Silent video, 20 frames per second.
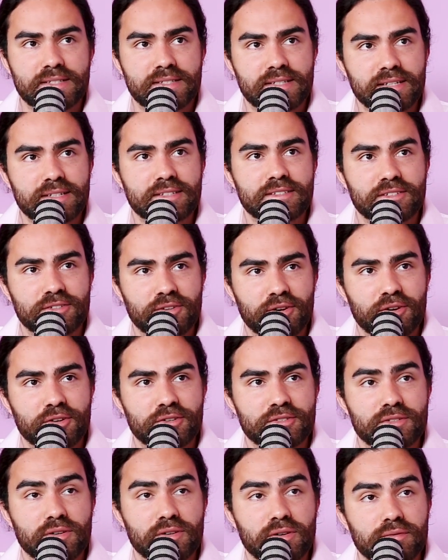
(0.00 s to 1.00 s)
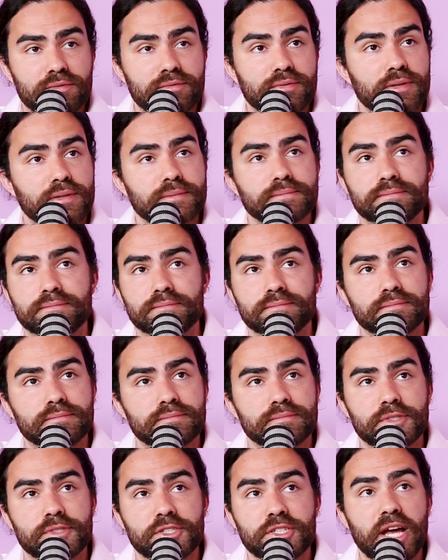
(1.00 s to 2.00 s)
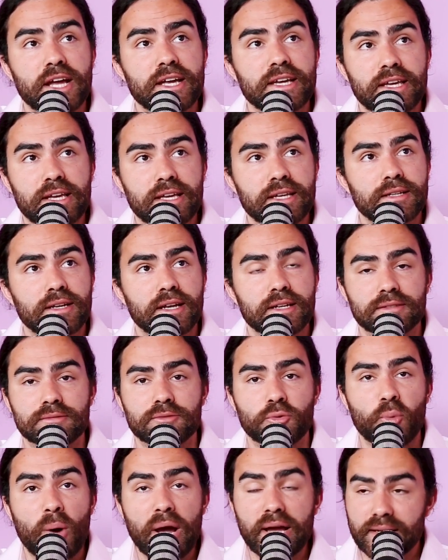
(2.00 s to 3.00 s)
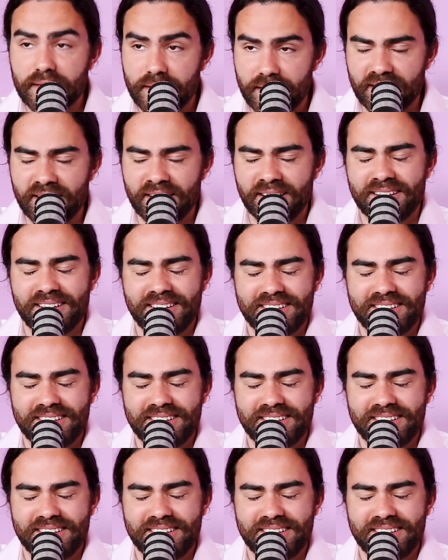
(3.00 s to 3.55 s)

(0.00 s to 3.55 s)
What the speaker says: 6 years of... shanking and wanking